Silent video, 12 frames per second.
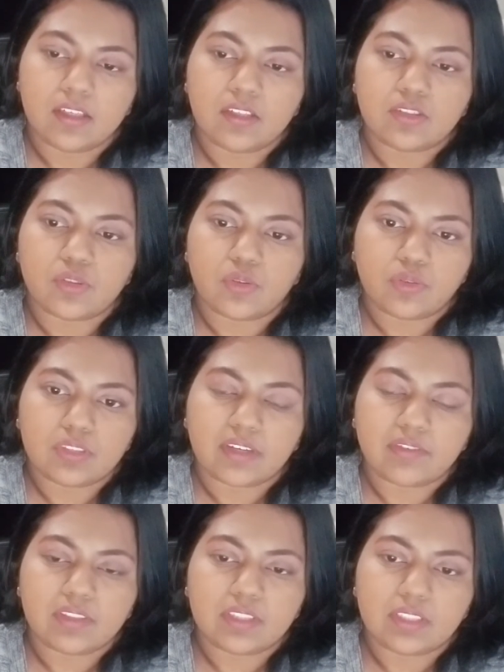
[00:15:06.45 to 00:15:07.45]
So
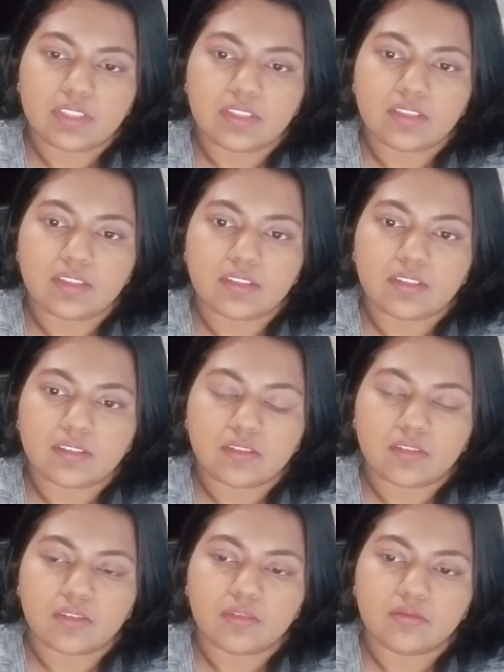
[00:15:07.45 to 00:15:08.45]
definitely, you
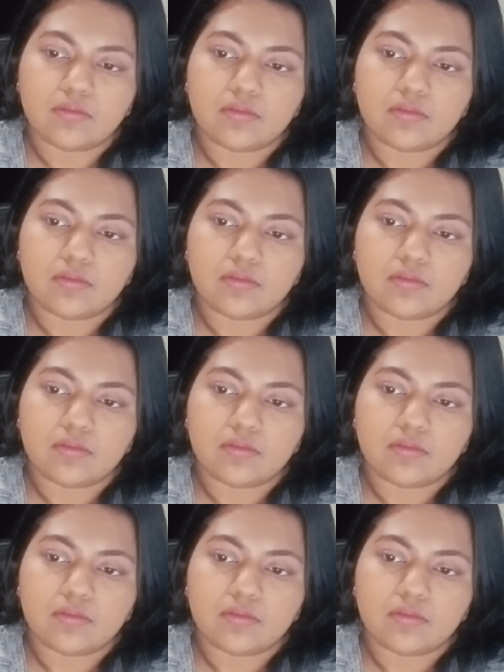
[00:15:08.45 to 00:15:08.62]
know,